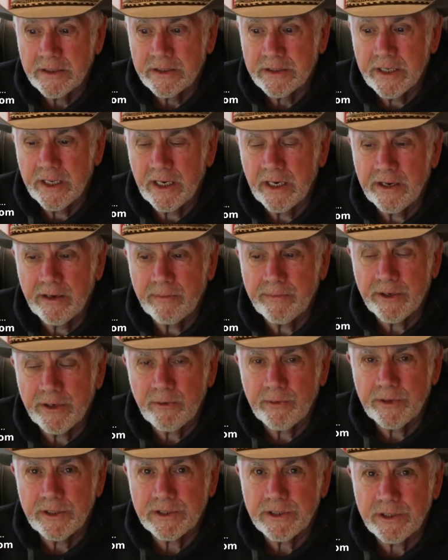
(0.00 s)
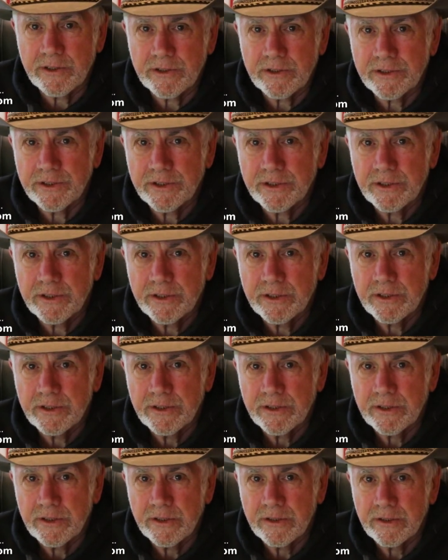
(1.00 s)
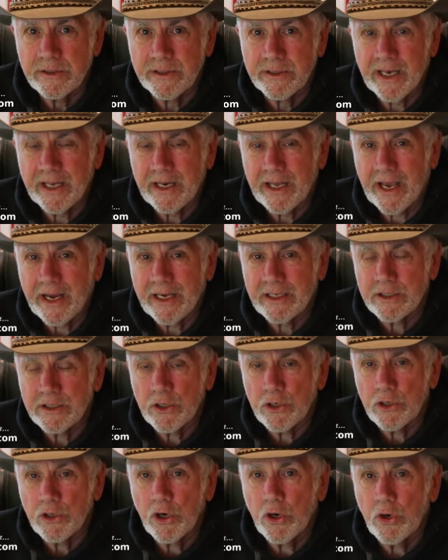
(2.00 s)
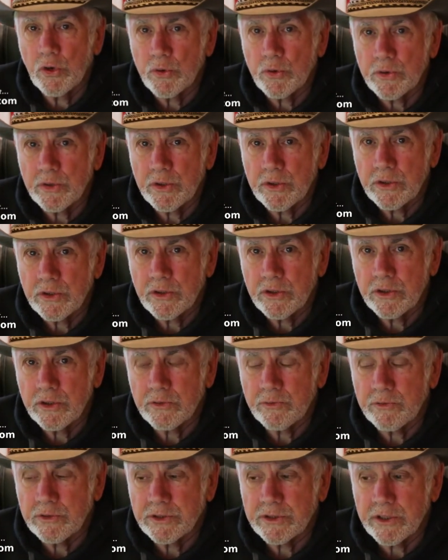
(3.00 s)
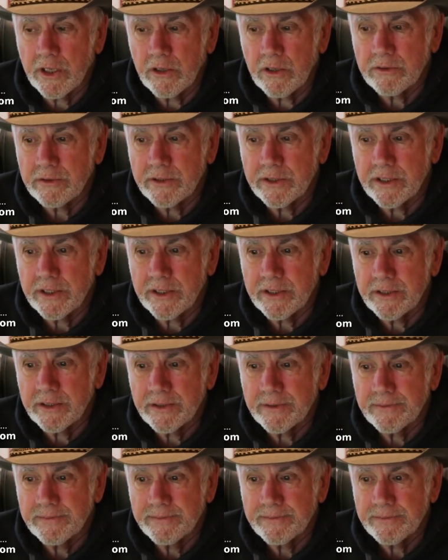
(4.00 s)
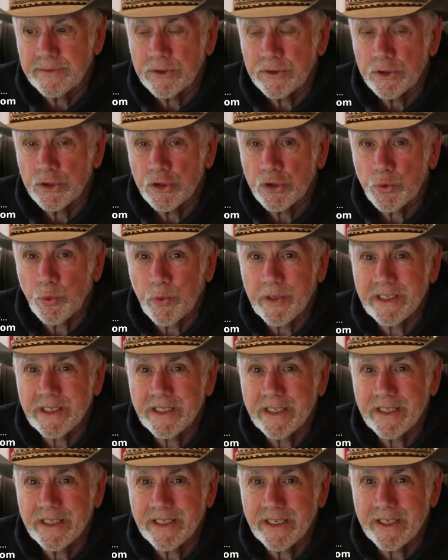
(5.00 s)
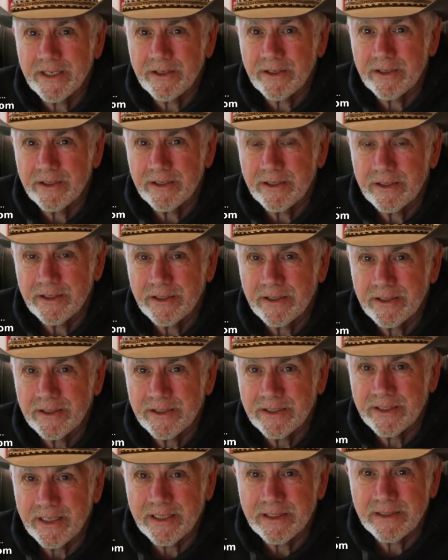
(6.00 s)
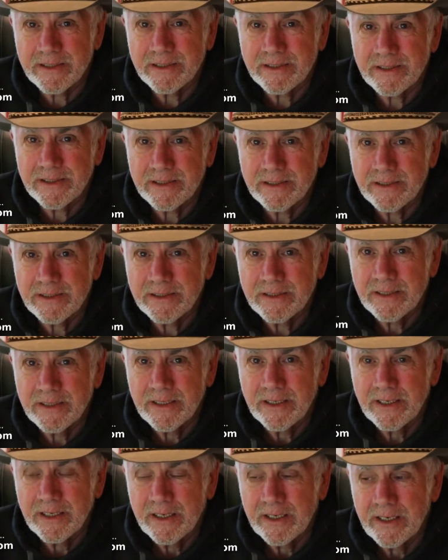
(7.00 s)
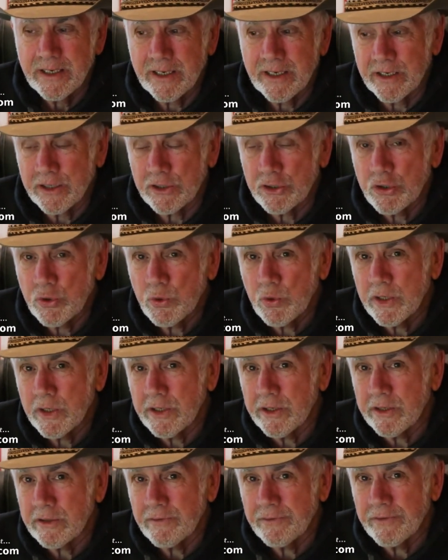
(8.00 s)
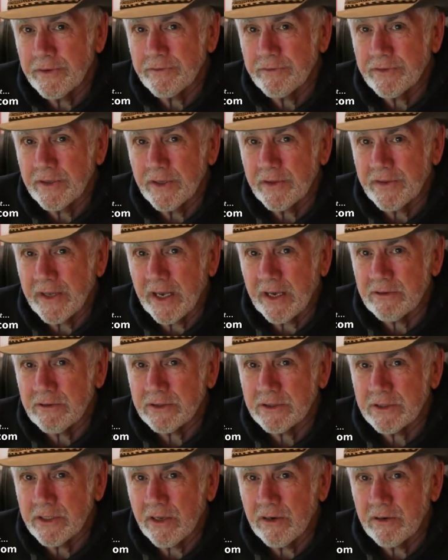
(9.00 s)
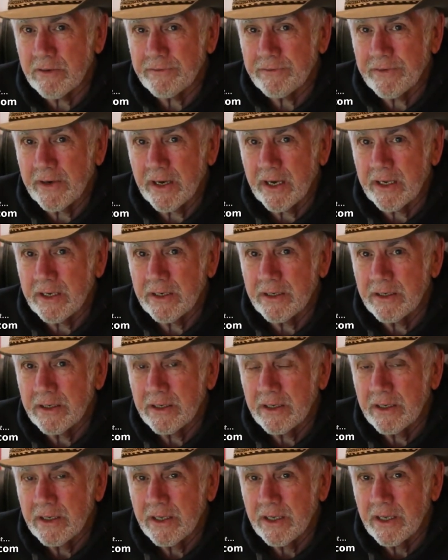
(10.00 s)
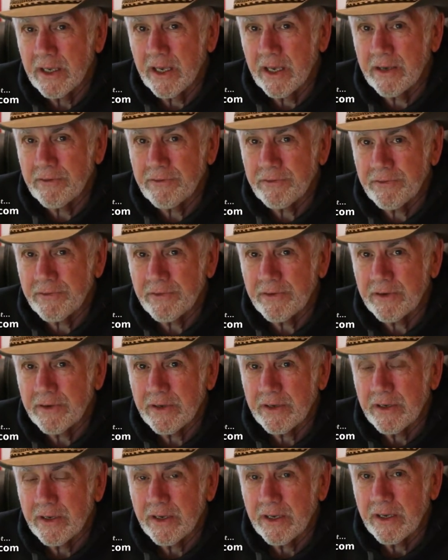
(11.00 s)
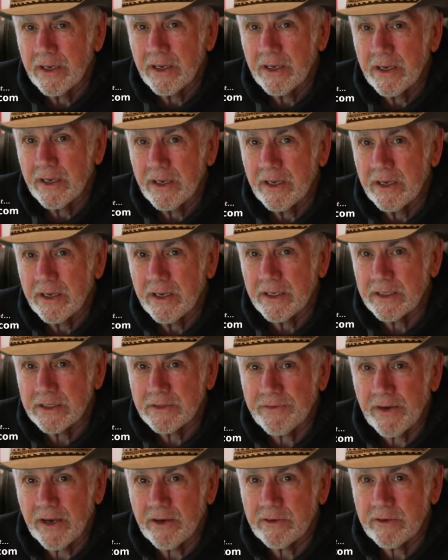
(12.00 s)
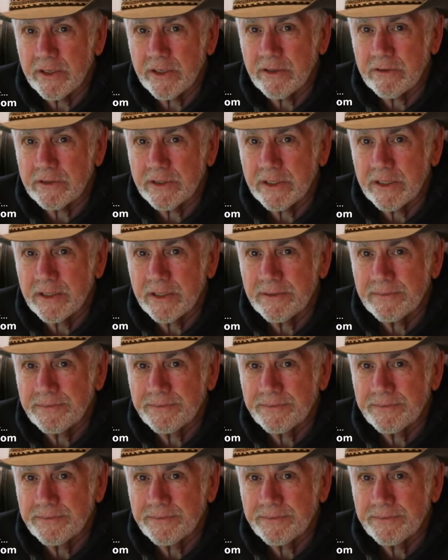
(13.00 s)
Did a little bit of research. That act alone could result in a 20-year sentence and a $250,000 fine if he's found guilty